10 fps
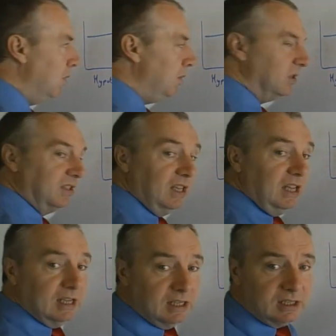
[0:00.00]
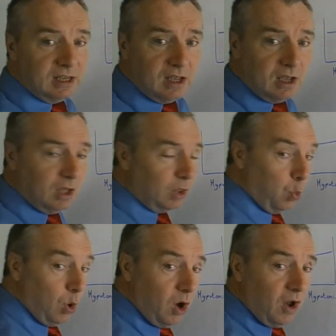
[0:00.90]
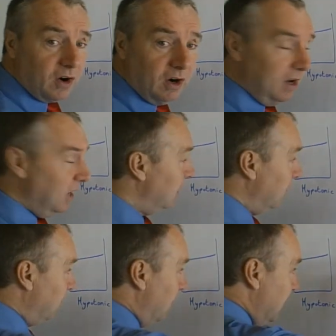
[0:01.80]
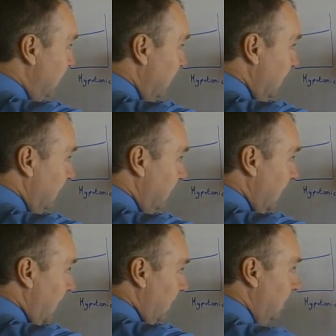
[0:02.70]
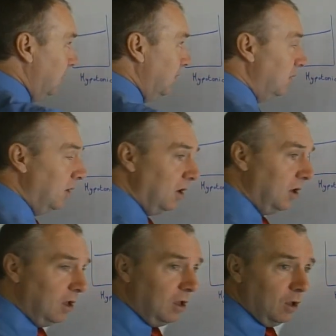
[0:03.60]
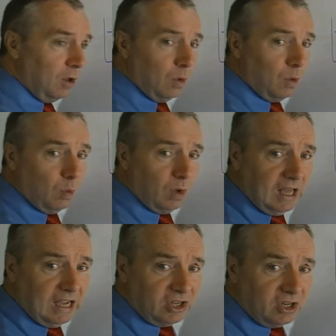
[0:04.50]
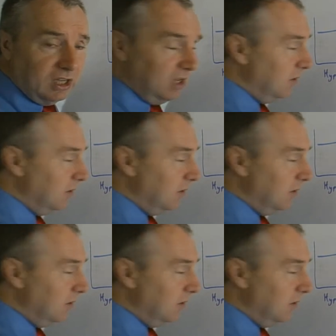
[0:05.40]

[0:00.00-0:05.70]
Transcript: we'll see is the water from inside the cell will actually